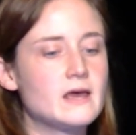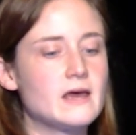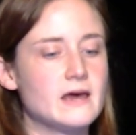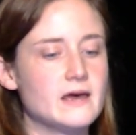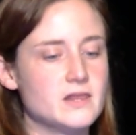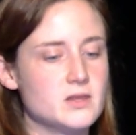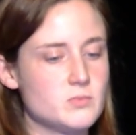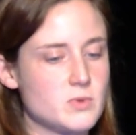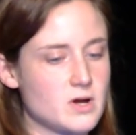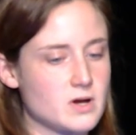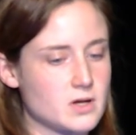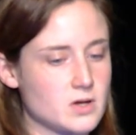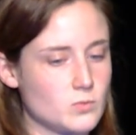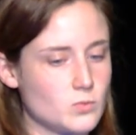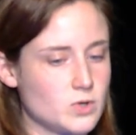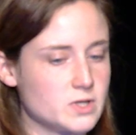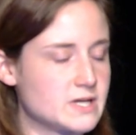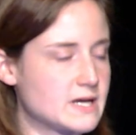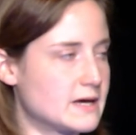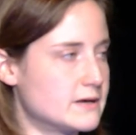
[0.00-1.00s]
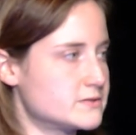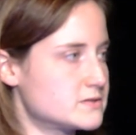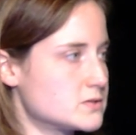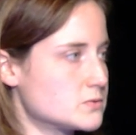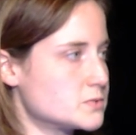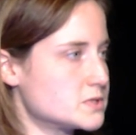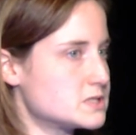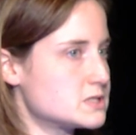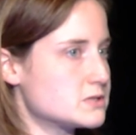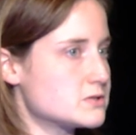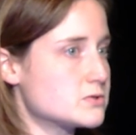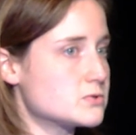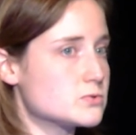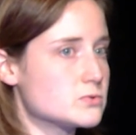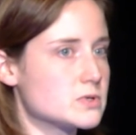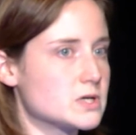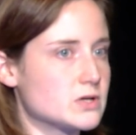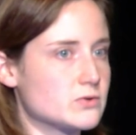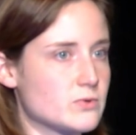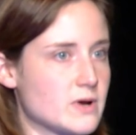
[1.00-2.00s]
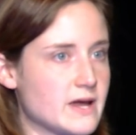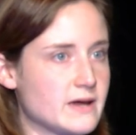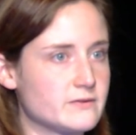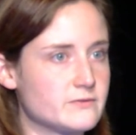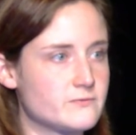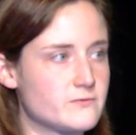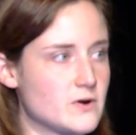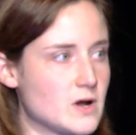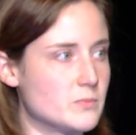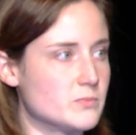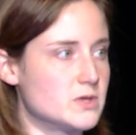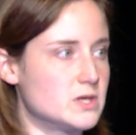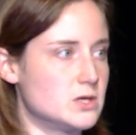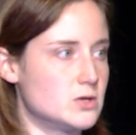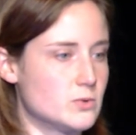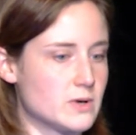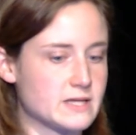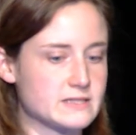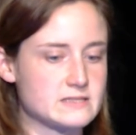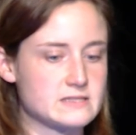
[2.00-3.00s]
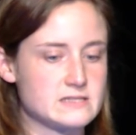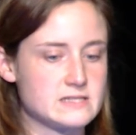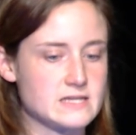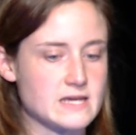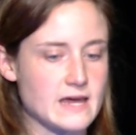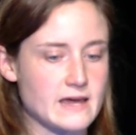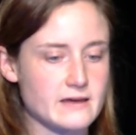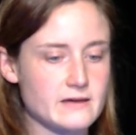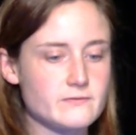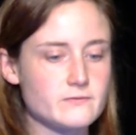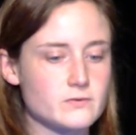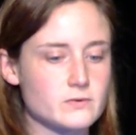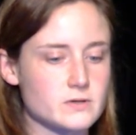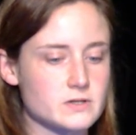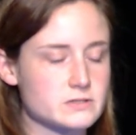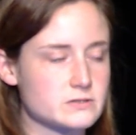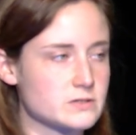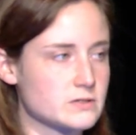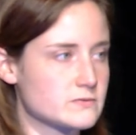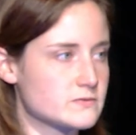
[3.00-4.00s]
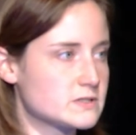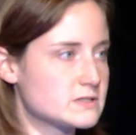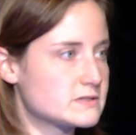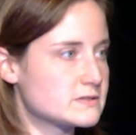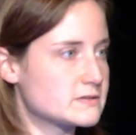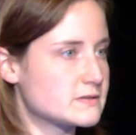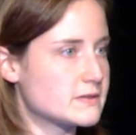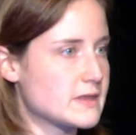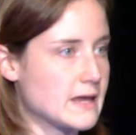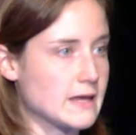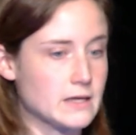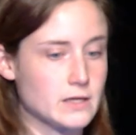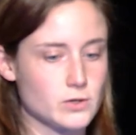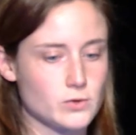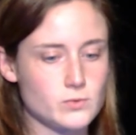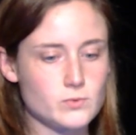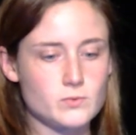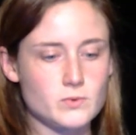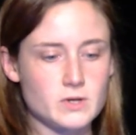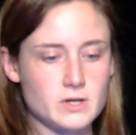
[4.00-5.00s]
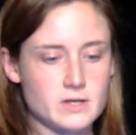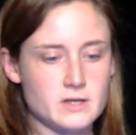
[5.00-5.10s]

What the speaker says: and the American Wood Council, which is through a grant from the USDA Forest Service. Thank you.